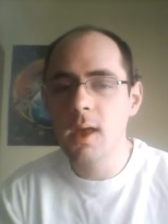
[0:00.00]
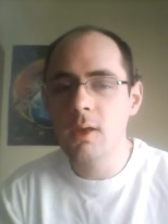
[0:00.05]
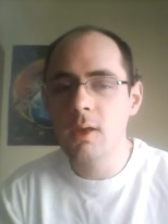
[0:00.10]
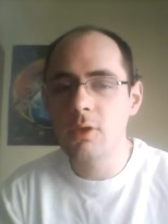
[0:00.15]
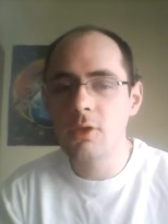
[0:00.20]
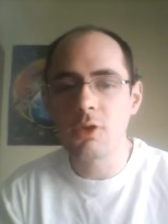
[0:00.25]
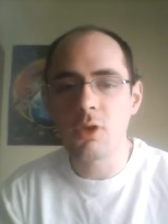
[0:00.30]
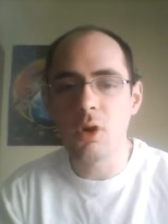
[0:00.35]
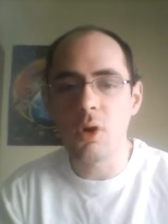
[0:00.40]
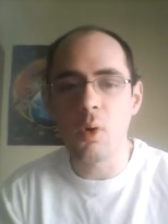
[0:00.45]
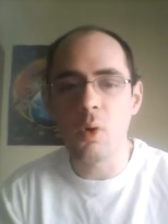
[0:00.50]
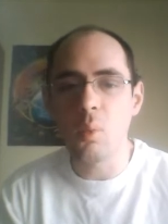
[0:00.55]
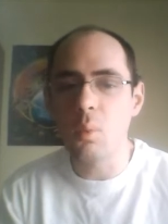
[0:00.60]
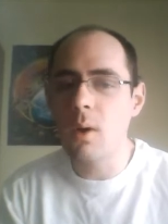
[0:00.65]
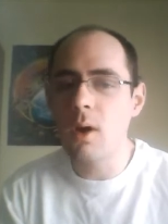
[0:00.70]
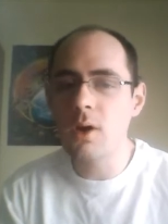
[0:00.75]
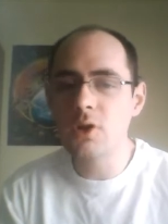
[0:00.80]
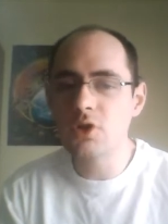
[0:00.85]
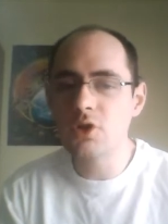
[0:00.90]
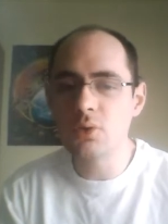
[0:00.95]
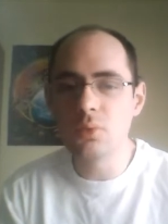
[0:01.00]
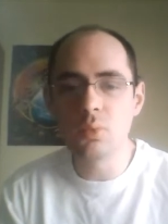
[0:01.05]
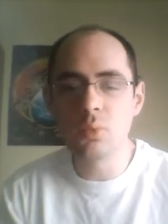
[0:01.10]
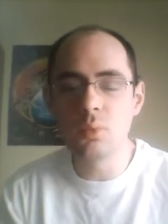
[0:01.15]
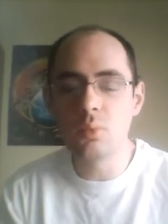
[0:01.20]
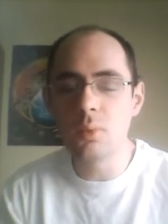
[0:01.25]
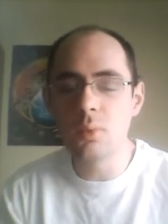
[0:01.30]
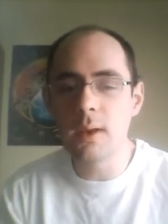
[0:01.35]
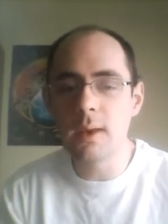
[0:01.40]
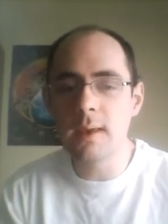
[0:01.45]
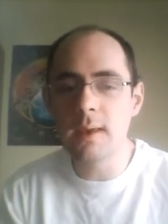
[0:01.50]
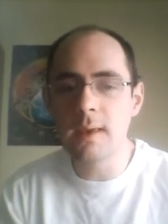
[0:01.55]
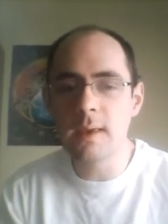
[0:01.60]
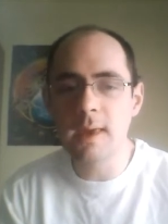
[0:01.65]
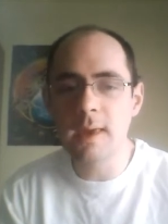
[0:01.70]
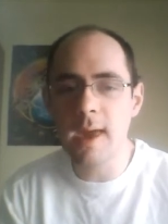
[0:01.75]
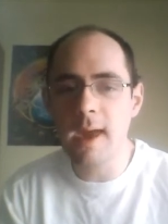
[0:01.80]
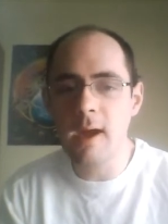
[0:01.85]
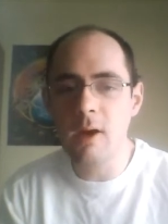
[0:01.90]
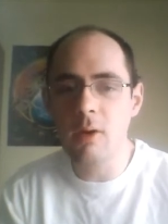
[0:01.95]
So why should we
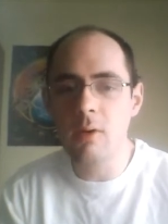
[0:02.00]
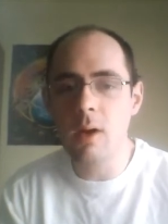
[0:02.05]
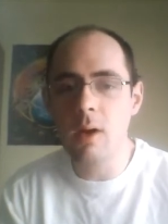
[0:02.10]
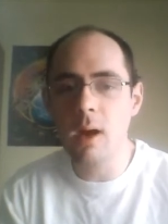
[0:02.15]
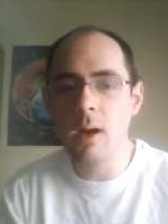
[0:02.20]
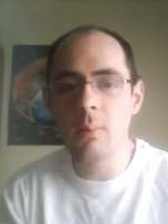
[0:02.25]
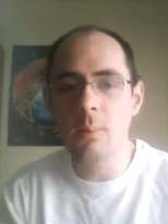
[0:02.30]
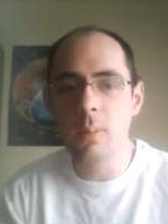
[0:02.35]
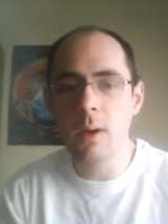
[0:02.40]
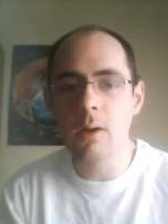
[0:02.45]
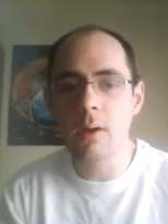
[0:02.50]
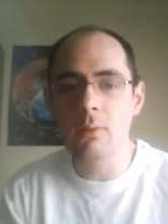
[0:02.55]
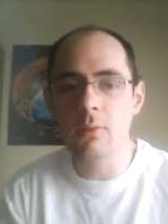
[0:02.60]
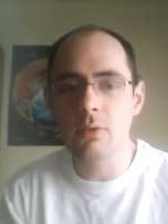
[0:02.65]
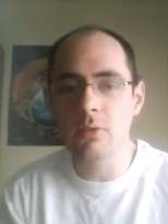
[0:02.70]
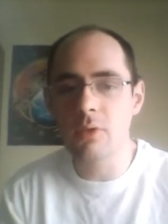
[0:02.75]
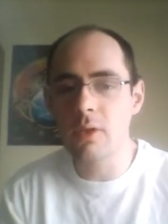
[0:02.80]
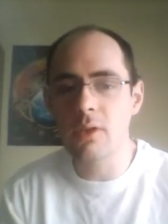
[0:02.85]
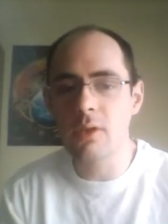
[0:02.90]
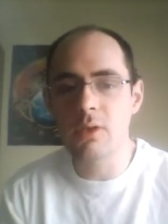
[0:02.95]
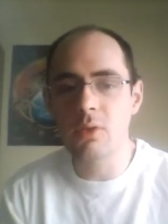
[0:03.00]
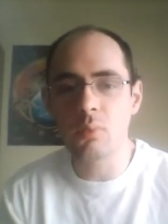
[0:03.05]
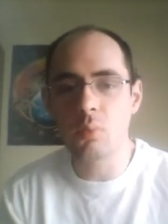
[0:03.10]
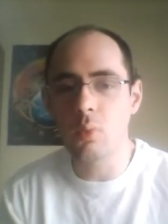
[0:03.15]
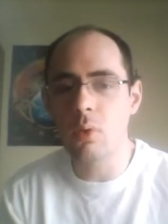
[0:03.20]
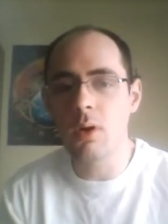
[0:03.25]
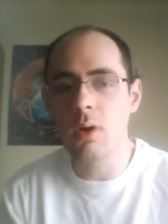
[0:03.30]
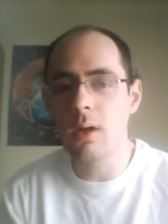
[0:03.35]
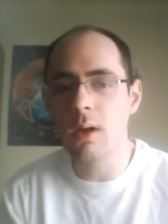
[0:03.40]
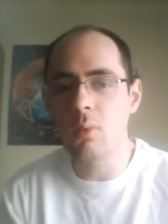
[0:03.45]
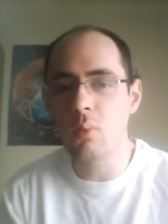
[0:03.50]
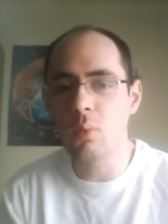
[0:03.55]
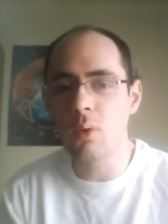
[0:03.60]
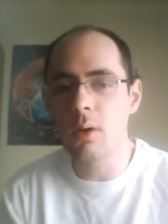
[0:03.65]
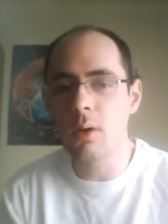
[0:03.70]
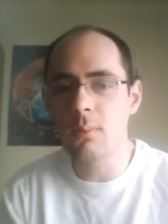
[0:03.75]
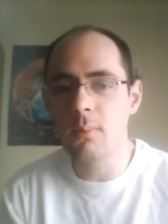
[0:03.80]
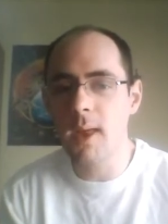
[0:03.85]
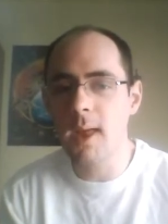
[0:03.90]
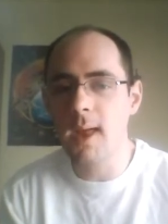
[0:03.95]
care about this
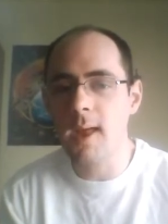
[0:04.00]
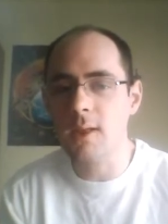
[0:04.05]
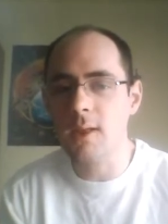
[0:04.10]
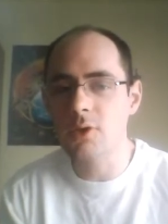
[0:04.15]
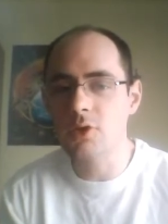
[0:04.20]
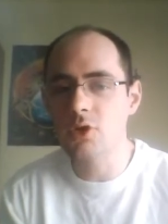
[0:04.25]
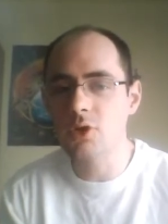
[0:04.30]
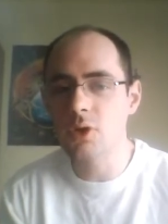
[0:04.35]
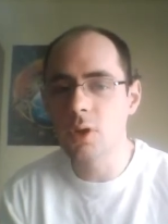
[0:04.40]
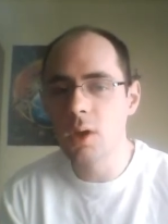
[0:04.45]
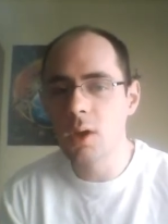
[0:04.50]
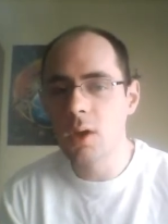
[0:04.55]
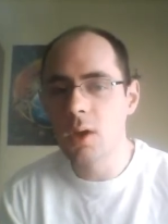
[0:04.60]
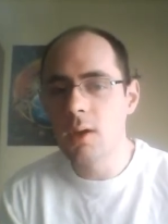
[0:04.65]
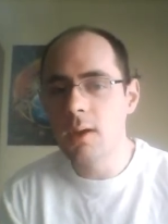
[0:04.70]
one-on-one match?